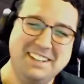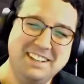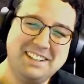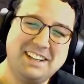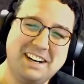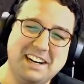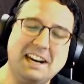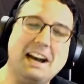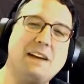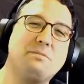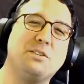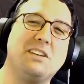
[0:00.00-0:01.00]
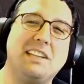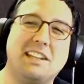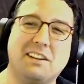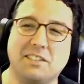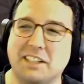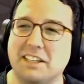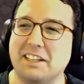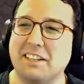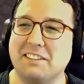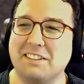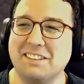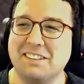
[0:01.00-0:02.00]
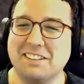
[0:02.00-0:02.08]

I absolutely love it. This is